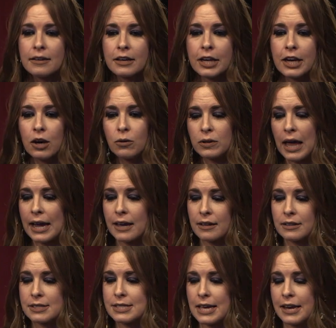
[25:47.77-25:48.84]
you know, like,
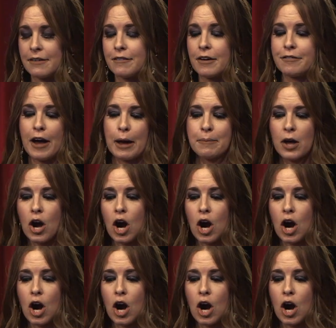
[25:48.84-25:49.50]
let's say if I'm the